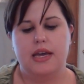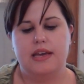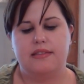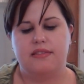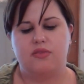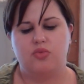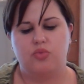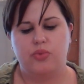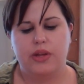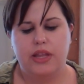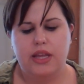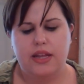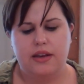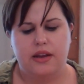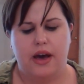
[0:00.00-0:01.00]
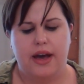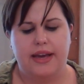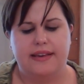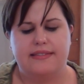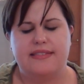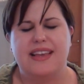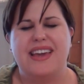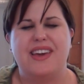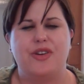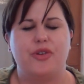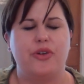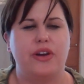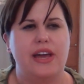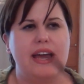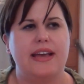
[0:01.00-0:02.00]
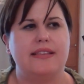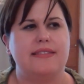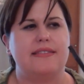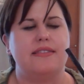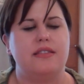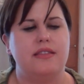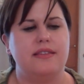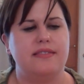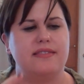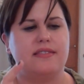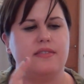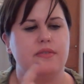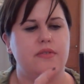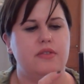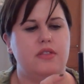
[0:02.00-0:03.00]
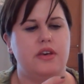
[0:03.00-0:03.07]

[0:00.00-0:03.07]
It's really nice. It creates this,